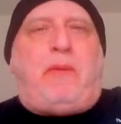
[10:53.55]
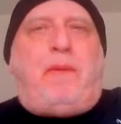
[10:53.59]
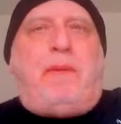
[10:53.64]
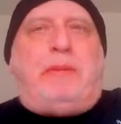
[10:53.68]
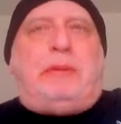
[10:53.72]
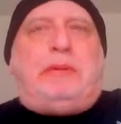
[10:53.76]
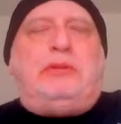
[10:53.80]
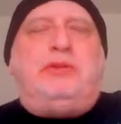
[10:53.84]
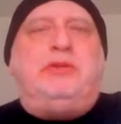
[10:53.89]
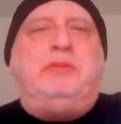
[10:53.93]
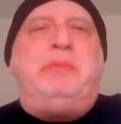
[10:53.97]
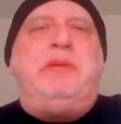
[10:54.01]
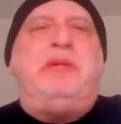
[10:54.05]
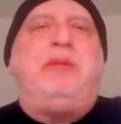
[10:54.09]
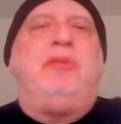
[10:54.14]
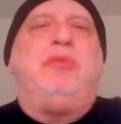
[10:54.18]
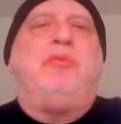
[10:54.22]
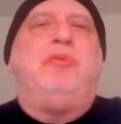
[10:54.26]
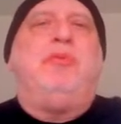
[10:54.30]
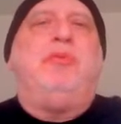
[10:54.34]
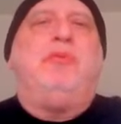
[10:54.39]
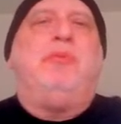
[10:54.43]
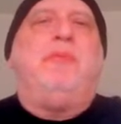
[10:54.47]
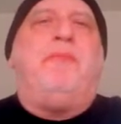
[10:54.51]
when you've been
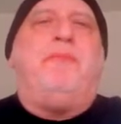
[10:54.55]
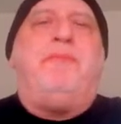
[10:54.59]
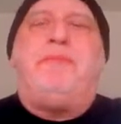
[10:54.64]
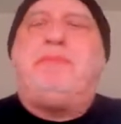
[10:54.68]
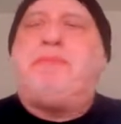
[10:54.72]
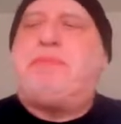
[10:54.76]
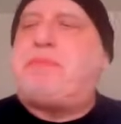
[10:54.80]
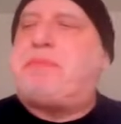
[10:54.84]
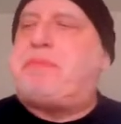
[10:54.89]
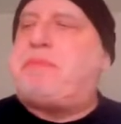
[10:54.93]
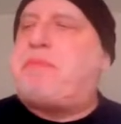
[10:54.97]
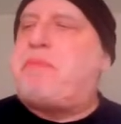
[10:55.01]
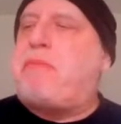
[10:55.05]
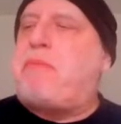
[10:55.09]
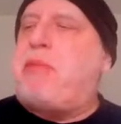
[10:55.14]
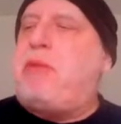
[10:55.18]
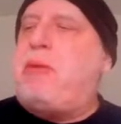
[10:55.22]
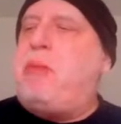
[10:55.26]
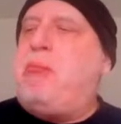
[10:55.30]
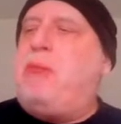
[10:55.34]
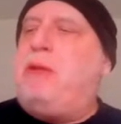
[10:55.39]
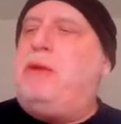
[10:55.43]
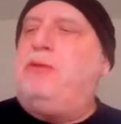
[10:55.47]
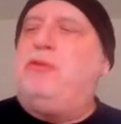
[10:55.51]
through
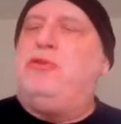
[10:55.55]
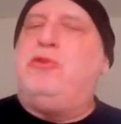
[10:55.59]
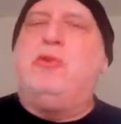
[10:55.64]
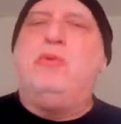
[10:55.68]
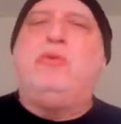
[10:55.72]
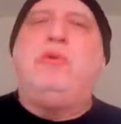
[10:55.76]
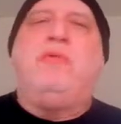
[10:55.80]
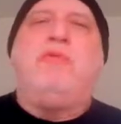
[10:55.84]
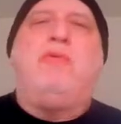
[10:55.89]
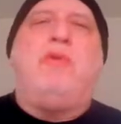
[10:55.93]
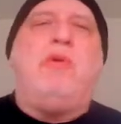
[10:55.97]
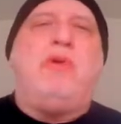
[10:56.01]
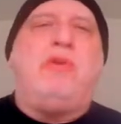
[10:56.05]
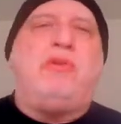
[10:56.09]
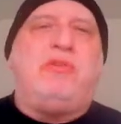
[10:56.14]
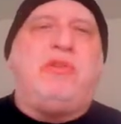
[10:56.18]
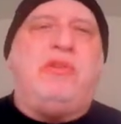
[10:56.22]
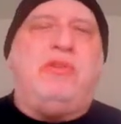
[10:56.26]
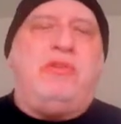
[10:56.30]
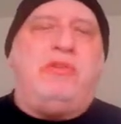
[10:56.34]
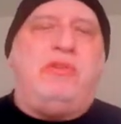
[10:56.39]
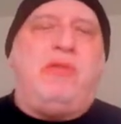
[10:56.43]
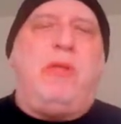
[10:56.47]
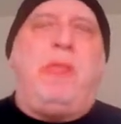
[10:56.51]
2
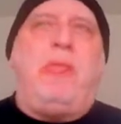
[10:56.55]
divorces,